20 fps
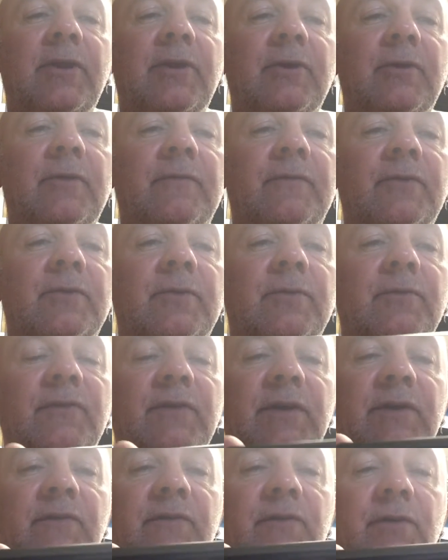do, of course,
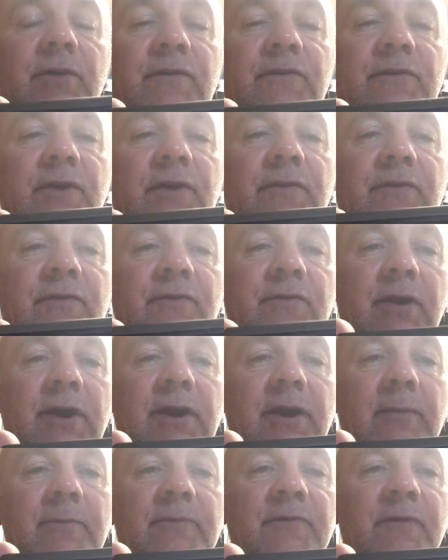is you can turn the
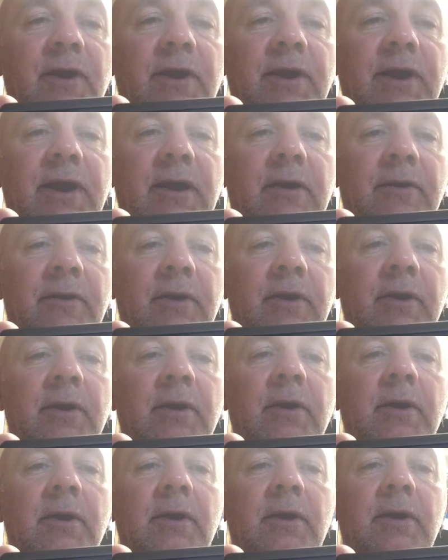screen upside down.
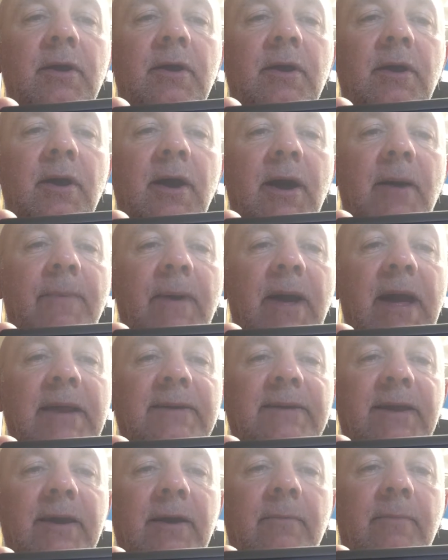Up
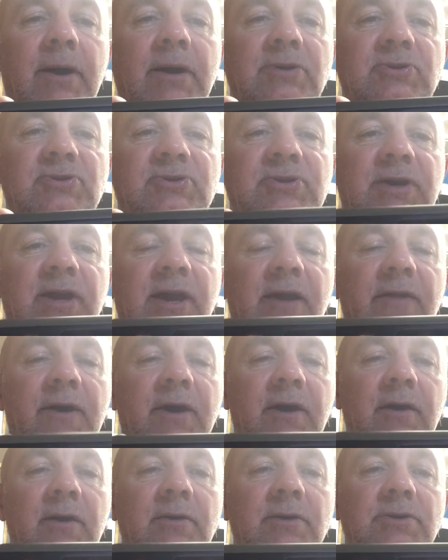and down buttons
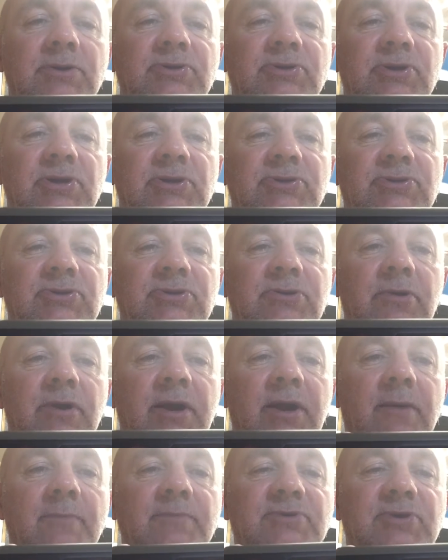together turns the
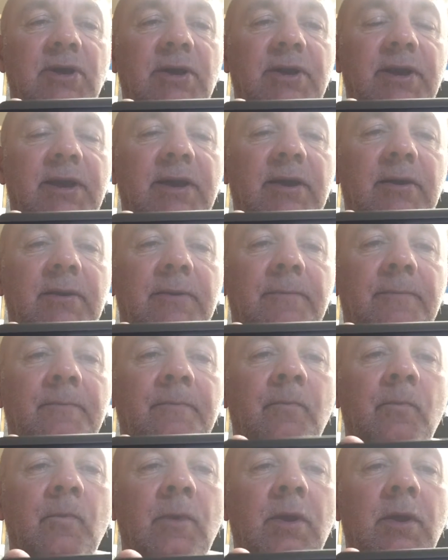screen upside down.
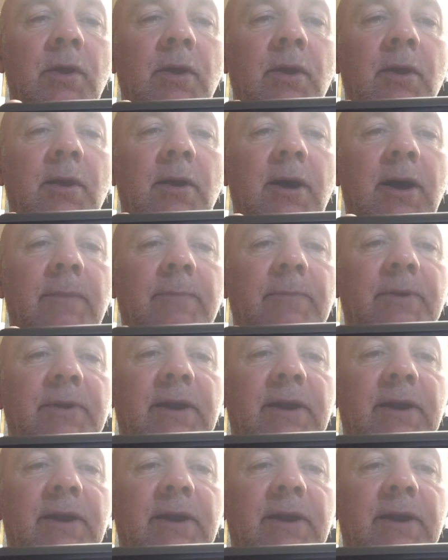Up and